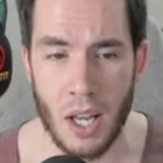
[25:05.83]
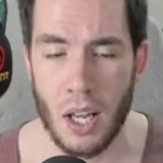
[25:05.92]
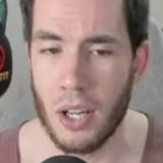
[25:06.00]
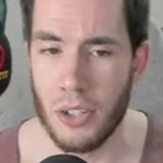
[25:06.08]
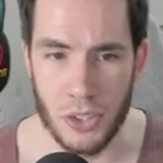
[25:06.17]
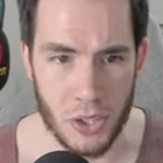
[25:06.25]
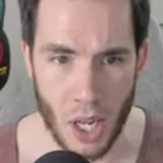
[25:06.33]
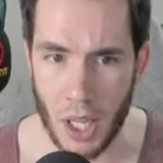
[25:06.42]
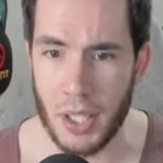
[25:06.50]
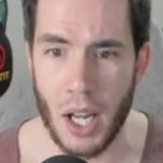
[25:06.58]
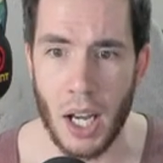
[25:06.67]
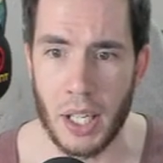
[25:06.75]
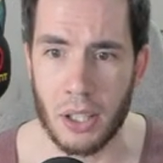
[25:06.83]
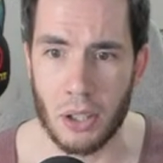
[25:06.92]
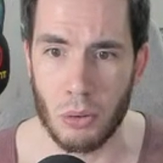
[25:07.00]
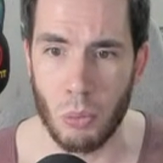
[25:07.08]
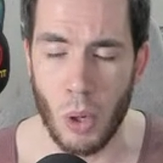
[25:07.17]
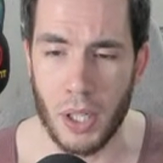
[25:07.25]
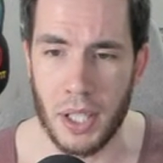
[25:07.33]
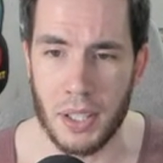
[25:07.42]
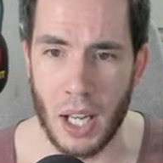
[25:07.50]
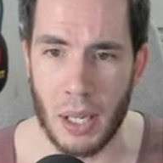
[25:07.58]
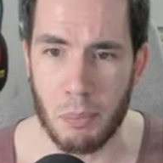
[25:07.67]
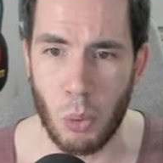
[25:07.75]
Fair none warning. higher. 1 in
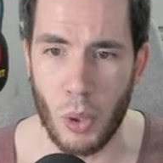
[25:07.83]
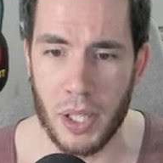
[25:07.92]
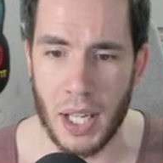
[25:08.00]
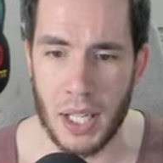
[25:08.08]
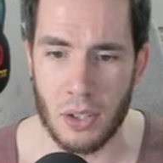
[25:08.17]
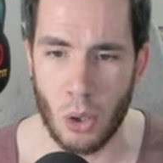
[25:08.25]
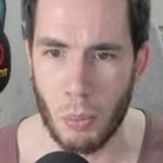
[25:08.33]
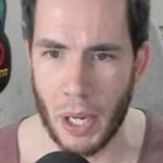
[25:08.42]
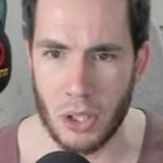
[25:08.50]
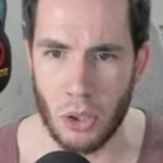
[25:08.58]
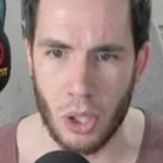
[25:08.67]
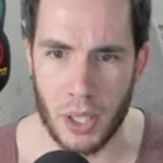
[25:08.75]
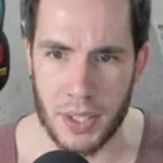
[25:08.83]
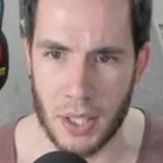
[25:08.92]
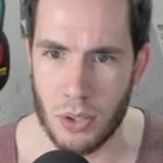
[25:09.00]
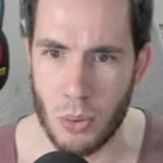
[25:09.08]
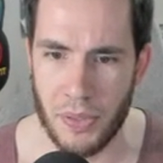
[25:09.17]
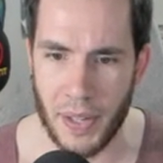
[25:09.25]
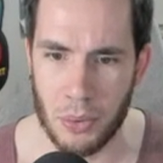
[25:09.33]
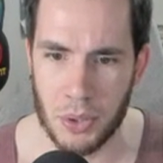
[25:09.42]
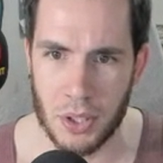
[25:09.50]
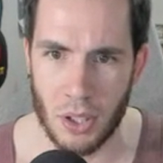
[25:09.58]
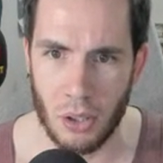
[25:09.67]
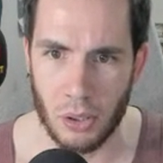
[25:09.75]
9.8. Oh my god, it's at
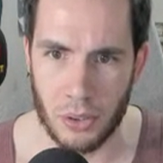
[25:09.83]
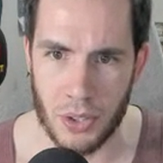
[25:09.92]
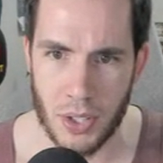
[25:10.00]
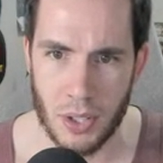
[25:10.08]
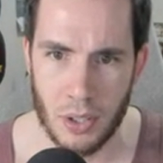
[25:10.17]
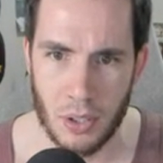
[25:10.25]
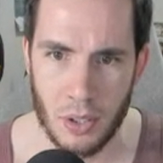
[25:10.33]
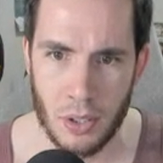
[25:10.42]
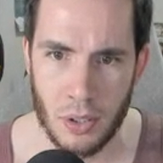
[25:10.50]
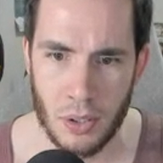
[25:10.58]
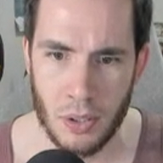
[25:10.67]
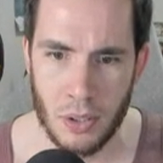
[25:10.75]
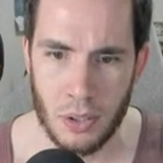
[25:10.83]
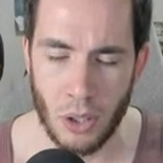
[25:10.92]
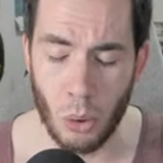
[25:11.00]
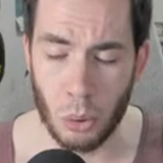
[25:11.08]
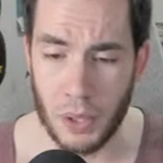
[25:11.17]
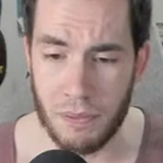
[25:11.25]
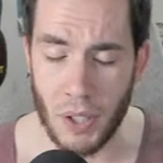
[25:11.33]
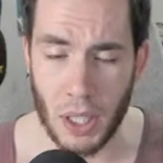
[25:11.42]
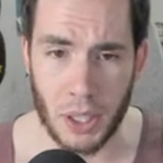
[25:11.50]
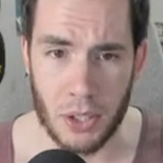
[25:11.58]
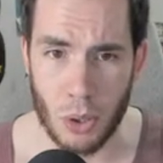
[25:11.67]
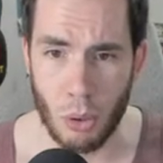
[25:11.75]
$2,000. 1000 Holy
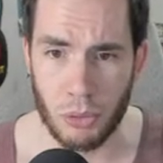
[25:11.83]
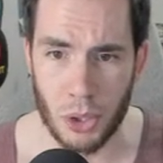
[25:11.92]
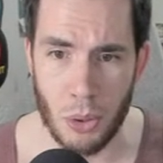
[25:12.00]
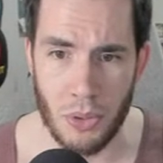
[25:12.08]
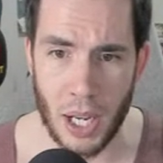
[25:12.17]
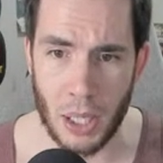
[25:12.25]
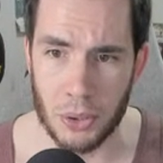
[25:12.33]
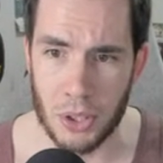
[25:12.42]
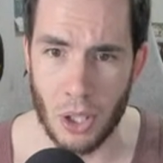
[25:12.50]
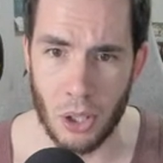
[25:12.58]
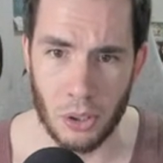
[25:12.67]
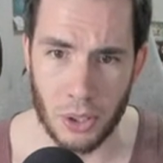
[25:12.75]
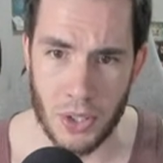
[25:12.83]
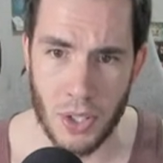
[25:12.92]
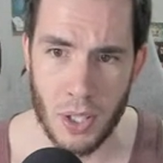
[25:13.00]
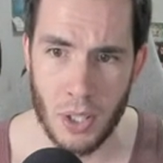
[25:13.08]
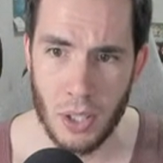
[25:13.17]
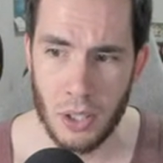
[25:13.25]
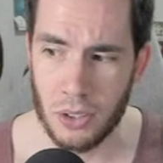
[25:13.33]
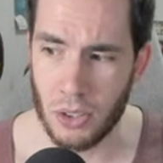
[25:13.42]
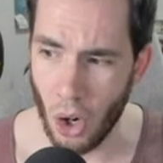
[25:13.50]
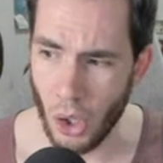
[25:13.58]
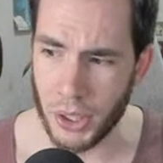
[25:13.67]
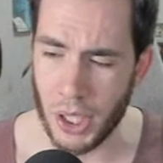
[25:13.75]
fuck, it's over $2,000.
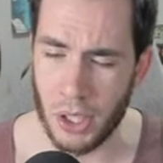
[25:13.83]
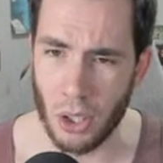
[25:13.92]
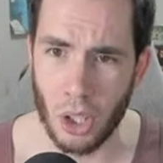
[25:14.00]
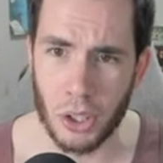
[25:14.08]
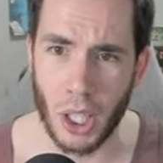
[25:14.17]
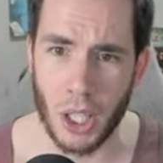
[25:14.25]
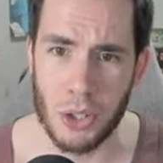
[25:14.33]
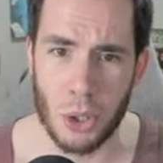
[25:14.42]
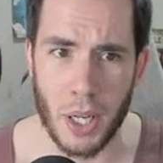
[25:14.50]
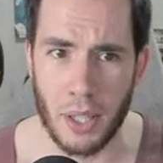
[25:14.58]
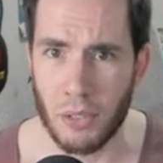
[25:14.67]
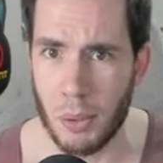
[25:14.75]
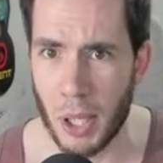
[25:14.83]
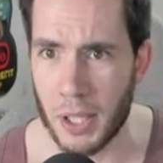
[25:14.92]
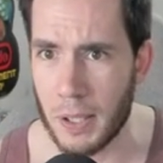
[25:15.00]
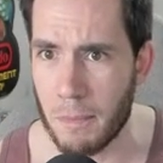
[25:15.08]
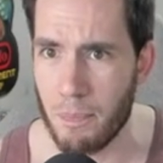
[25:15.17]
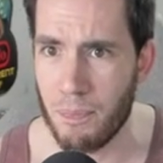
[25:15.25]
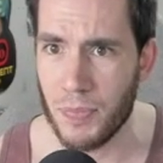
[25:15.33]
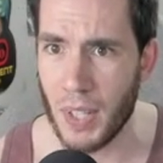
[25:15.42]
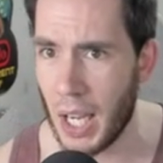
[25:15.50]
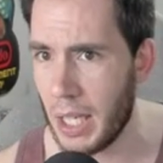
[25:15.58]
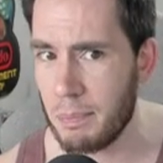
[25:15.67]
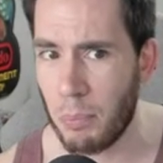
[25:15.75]
Donkey Kong Country everybody.
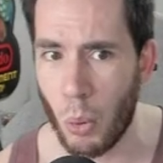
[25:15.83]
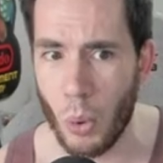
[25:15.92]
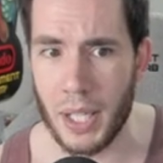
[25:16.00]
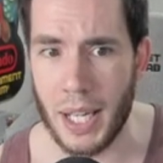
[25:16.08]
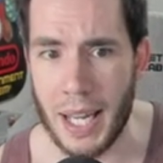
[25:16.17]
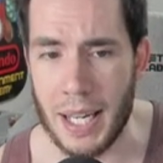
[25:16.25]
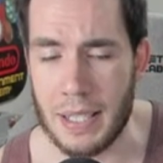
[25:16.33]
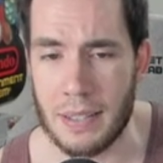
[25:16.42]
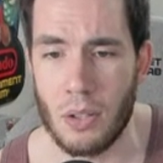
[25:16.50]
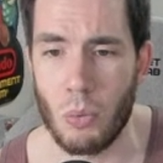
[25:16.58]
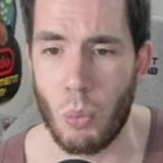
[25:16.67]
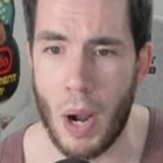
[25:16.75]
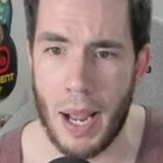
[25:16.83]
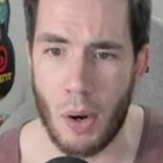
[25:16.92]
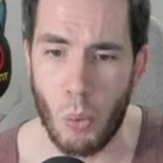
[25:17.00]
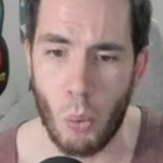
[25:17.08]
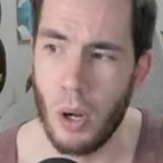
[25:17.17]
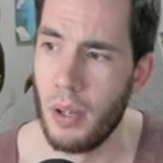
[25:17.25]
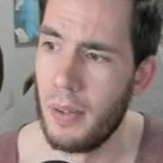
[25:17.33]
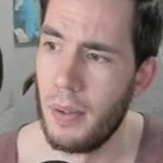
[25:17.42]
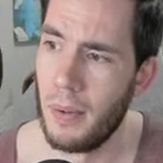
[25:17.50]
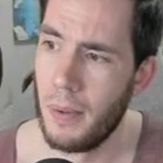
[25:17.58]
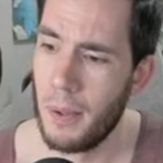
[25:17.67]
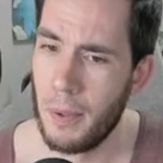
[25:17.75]
9.8. Wow.
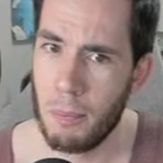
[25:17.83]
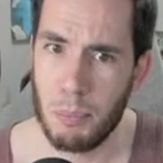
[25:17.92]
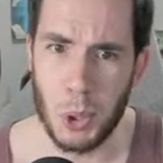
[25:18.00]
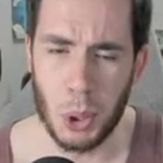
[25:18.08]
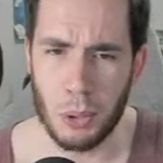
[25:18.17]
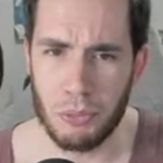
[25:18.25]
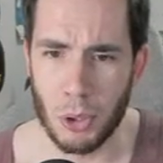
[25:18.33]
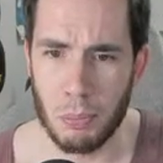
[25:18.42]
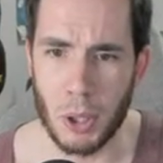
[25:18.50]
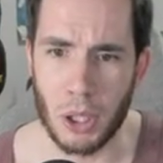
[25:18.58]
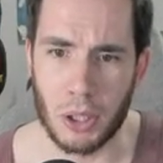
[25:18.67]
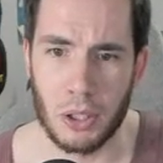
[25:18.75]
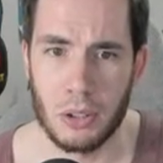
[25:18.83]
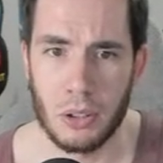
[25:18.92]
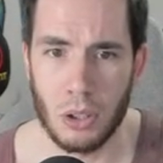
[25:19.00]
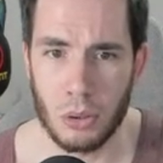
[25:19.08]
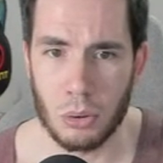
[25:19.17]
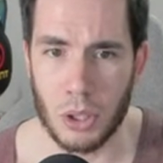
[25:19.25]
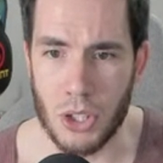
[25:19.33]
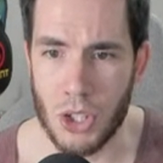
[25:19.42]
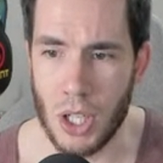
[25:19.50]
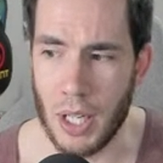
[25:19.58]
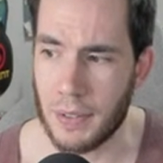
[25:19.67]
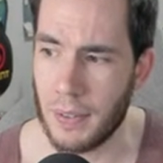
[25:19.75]
Beautiful book. Holy Fair
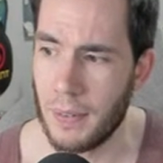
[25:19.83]
shit. One.